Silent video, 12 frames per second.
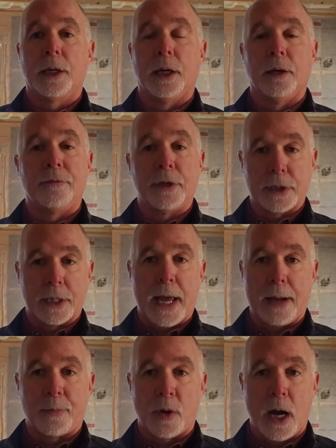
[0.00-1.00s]
uh, visit
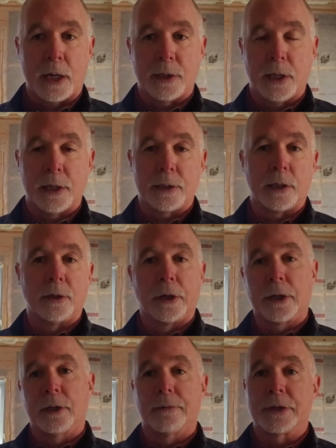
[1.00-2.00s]
that process and
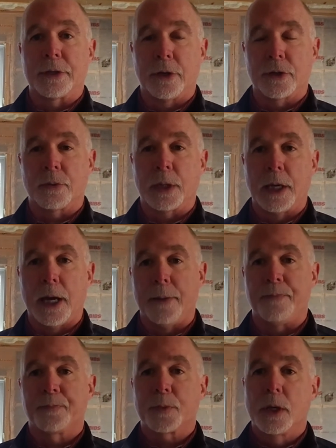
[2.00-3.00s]
look at the results we get.